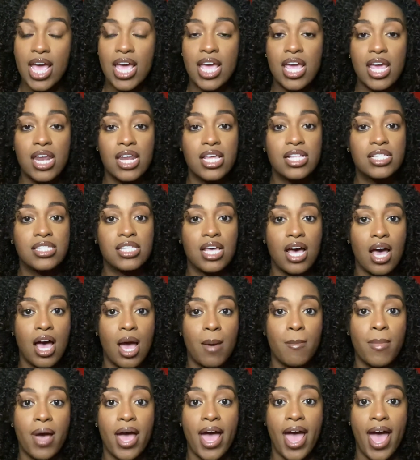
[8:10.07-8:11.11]

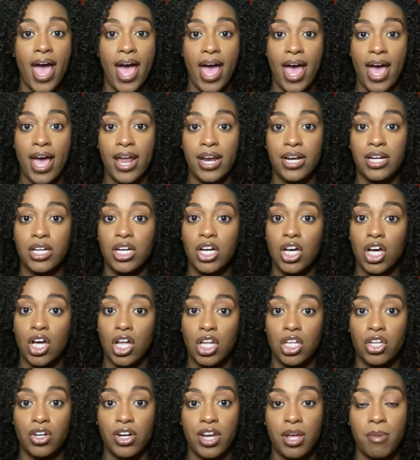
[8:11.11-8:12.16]
anytime I had
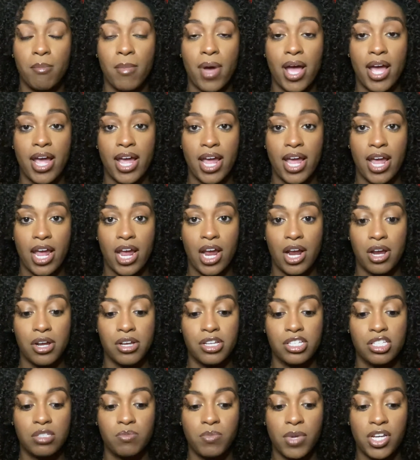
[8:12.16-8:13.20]
color in my hair,
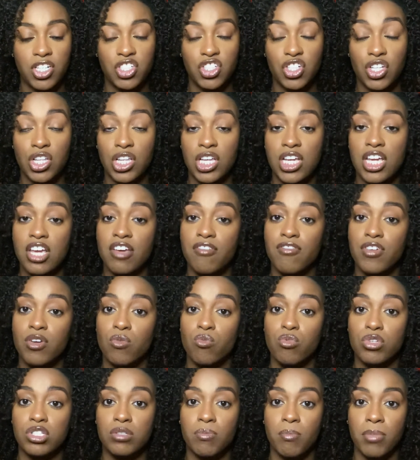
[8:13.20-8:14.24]
especially if it
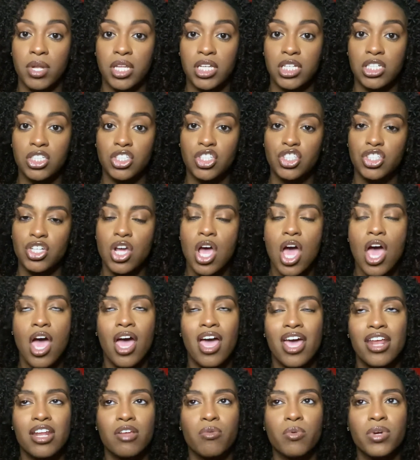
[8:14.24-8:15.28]
was bleach,
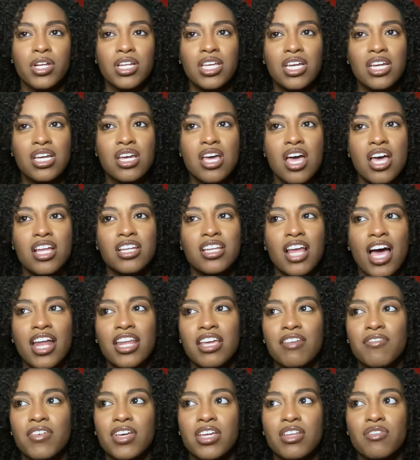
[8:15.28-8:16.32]
and it really not
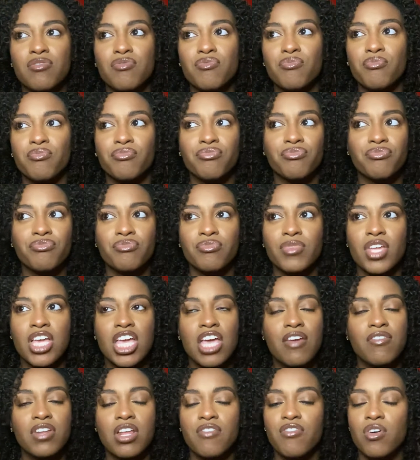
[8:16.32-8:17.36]
even
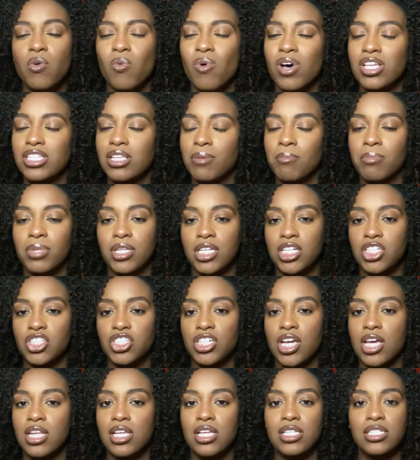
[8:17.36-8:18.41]
if it wasn't bleach,
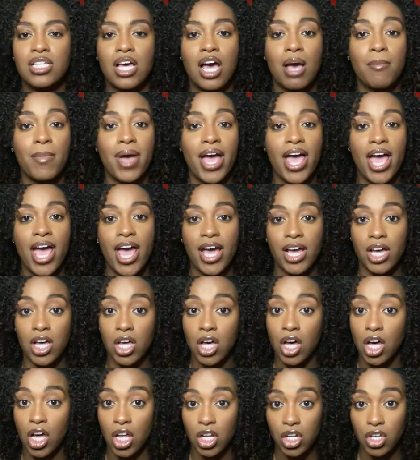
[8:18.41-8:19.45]
anytime I had
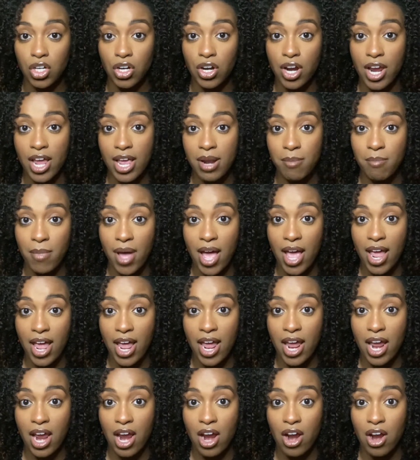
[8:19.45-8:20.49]
color in my
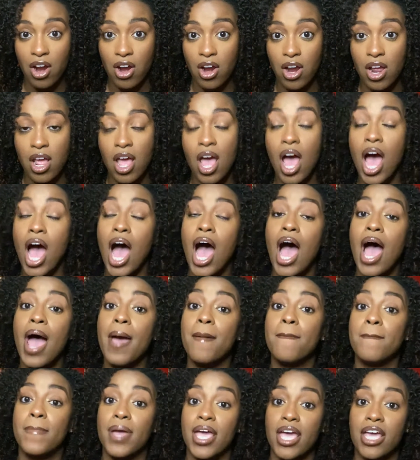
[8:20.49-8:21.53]
hair, I
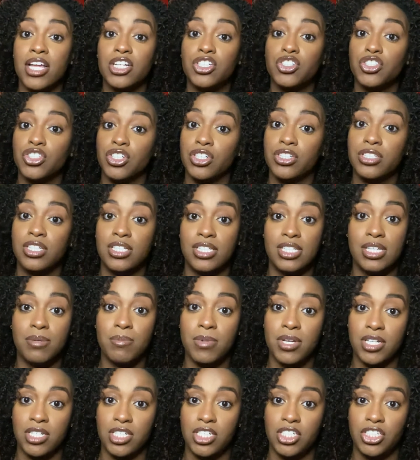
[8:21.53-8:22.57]
made sure to deep
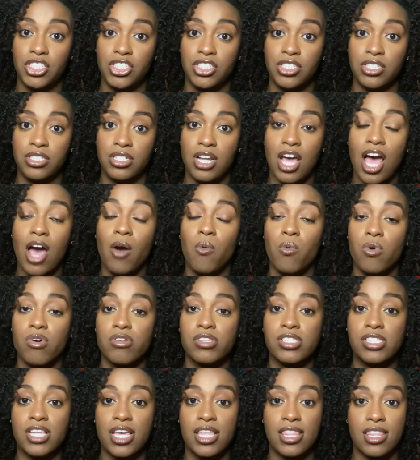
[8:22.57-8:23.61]
condition. I will
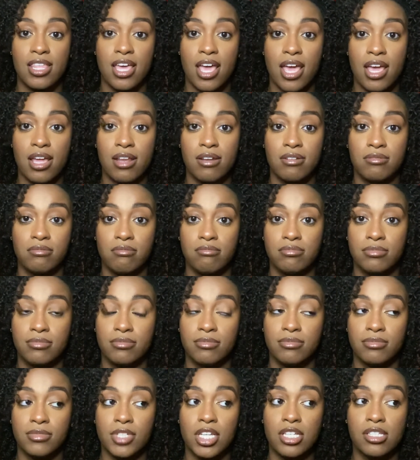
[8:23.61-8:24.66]
say that.
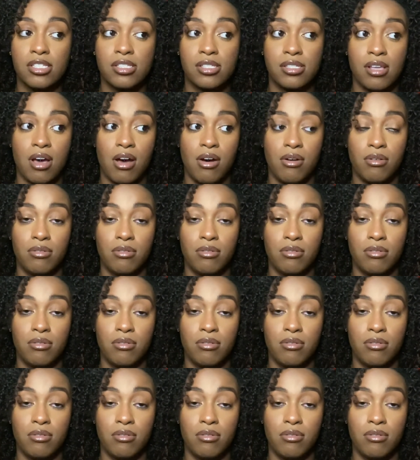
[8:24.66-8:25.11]
So,